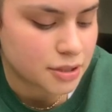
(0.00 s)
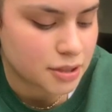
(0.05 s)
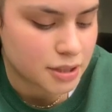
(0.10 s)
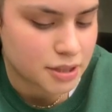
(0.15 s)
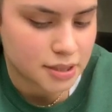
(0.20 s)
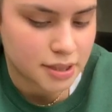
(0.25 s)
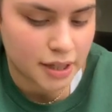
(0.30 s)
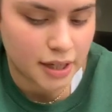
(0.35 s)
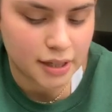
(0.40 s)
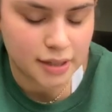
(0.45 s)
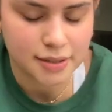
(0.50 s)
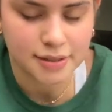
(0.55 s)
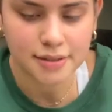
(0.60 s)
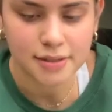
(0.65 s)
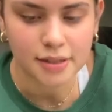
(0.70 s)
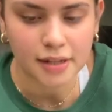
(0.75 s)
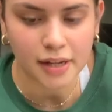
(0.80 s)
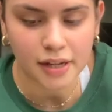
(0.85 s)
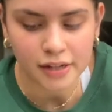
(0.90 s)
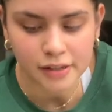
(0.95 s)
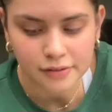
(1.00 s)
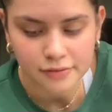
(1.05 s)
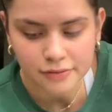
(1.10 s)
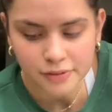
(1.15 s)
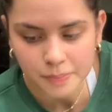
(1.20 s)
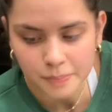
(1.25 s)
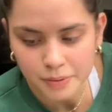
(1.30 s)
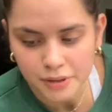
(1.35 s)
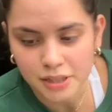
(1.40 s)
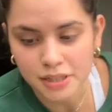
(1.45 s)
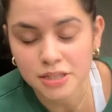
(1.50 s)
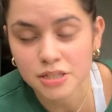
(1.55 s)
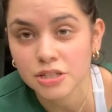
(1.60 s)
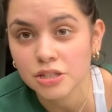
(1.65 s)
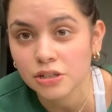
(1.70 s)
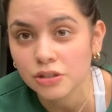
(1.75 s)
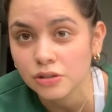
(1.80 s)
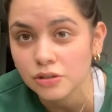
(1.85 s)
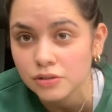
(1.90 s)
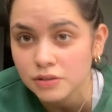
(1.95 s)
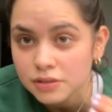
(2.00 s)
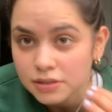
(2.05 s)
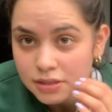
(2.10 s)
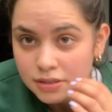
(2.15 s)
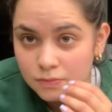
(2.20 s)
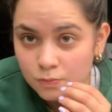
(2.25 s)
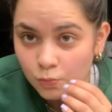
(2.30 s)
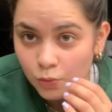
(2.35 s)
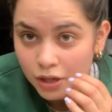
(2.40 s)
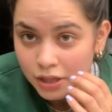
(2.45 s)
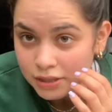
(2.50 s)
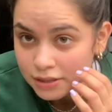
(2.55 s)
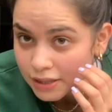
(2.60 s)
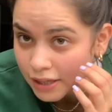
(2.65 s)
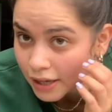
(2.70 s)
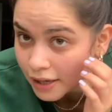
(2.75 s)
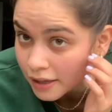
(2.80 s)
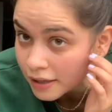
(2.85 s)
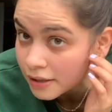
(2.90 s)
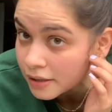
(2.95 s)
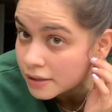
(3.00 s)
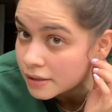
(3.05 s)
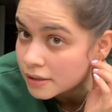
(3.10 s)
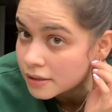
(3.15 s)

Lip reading: because I honestly have a pretty chill work day.